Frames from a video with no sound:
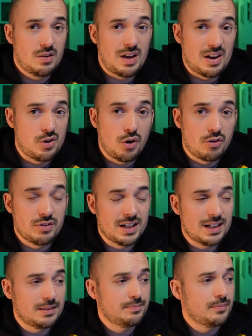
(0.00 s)
and not
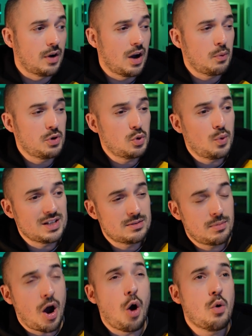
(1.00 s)
really. I would always
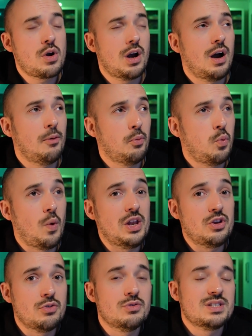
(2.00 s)
hulk up
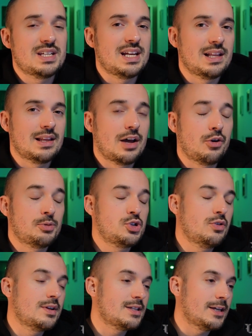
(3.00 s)
when you see an
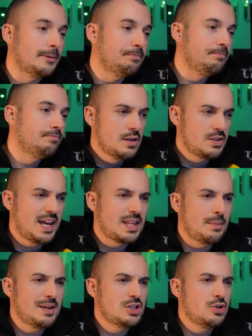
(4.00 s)
opportunity. So yeah,
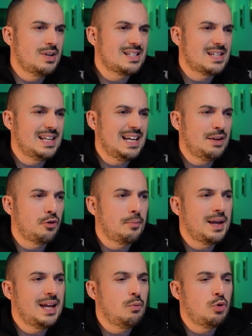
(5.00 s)
the best unit to lead for
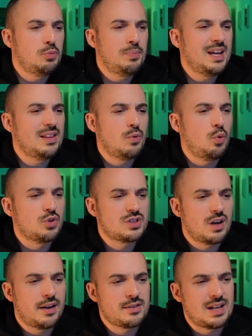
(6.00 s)
me would be the War
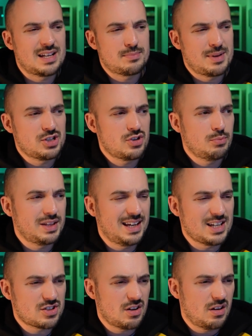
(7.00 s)
Scythes, as mentioned with the
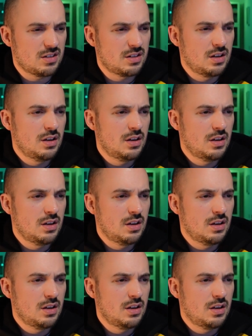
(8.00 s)
Lychguard.